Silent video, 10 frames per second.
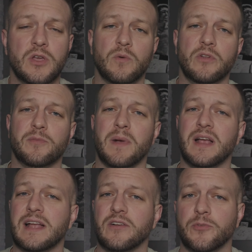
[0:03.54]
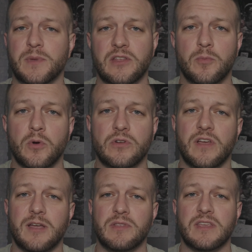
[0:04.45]
which in my house means more
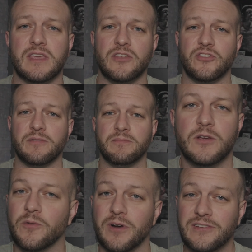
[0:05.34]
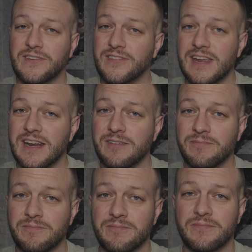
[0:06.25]
time in the kitchen. We're not just
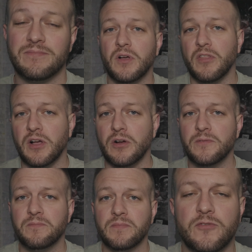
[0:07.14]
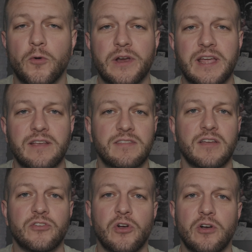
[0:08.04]
eating, although the forecast
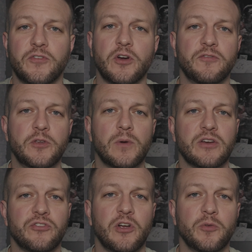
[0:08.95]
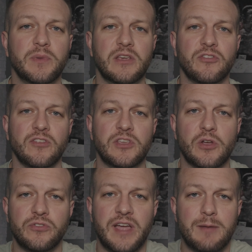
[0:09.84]
does call for a few extra lbs on the
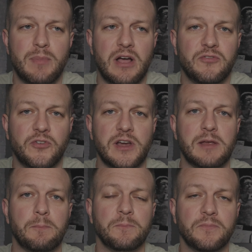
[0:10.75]
old Dad Bod frame.